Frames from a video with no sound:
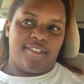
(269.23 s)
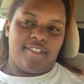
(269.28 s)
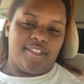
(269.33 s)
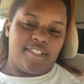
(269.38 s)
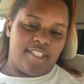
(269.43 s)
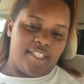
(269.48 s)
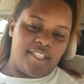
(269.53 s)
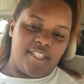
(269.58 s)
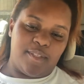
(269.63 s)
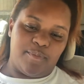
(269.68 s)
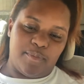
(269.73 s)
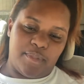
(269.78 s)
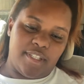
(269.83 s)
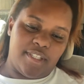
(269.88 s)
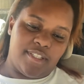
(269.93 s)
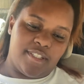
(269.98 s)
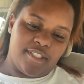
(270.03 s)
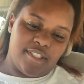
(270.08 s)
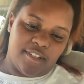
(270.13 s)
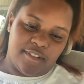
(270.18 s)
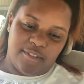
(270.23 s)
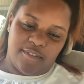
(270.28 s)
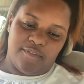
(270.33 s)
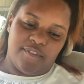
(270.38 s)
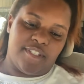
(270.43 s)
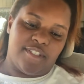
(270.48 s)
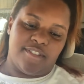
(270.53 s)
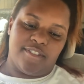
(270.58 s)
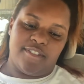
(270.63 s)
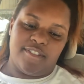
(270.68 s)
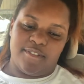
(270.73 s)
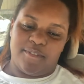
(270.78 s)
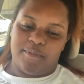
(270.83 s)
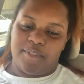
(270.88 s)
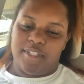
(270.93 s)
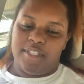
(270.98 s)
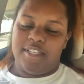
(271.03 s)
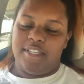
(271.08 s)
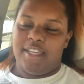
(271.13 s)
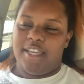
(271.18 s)
tend to be tunnel vision so when
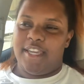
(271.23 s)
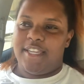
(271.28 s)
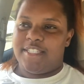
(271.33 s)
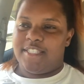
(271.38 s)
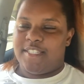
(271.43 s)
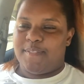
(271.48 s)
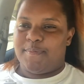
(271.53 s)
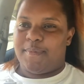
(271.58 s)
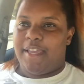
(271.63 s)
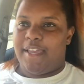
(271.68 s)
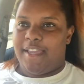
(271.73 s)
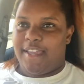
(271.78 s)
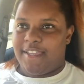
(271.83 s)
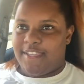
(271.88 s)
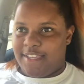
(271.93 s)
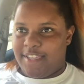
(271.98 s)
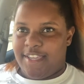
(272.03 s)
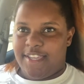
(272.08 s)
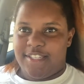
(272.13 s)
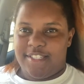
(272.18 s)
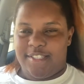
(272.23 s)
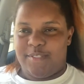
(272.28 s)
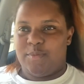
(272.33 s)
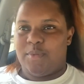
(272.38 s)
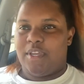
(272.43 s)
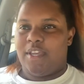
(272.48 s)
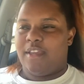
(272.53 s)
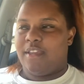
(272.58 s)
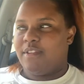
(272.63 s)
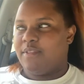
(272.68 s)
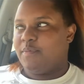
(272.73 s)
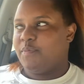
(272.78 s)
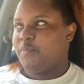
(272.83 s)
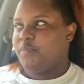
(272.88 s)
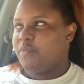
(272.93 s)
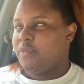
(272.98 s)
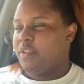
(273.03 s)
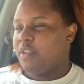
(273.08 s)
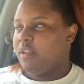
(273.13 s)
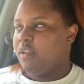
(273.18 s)
he catches my eye he catches my
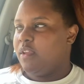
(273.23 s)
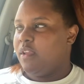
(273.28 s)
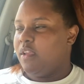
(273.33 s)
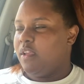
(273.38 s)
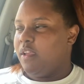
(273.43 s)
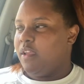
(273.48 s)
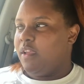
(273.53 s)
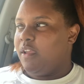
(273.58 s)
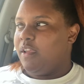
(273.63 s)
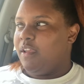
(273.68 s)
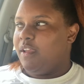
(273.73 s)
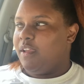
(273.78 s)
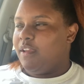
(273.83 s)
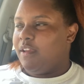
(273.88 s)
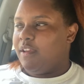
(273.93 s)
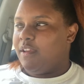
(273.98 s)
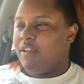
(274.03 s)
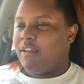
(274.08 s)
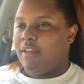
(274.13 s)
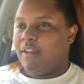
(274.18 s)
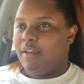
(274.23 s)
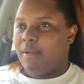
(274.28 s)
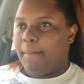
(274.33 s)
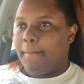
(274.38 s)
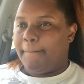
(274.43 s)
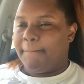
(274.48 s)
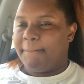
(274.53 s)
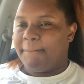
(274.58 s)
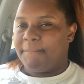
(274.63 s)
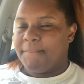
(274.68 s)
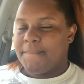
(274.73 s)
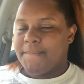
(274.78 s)
eye um